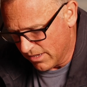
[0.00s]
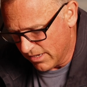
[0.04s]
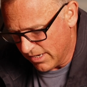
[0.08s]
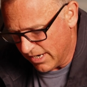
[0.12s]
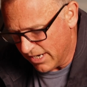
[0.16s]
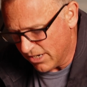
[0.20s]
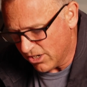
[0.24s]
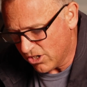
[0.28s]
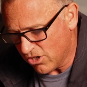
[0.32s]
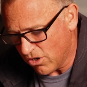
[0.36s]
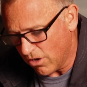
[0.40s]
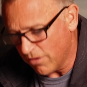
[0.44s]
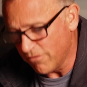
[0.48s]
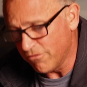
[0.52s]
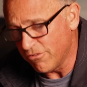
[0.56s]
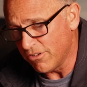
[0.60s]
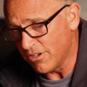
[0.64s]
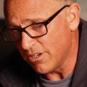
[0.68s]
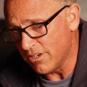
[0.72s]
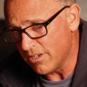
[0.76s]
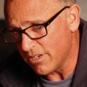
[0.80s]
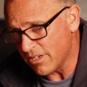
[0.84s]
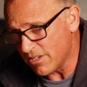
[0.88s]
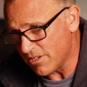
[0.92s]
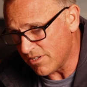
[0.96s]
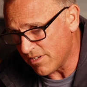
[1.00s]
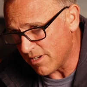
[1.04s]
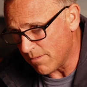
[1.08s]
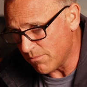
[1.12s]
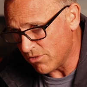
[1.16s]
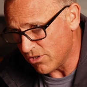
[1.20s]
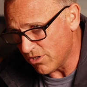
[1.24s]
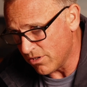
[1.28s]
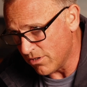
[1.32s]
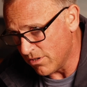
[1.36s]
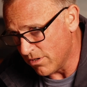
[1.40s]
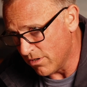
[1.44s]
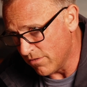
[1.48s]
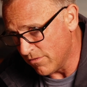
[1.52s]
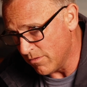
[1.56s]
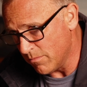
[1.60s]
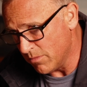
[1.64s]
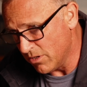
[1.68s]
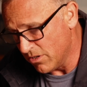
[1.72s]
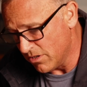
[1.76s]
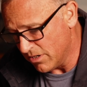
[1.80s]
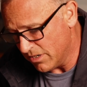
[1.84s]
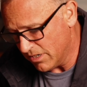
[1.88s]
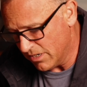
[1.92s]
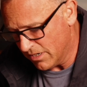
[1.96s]
in confident assumption of
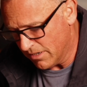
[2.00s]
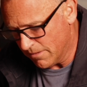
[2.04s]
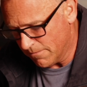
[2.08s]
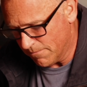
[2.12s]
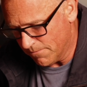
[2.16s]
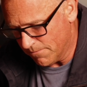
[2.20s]
immunity.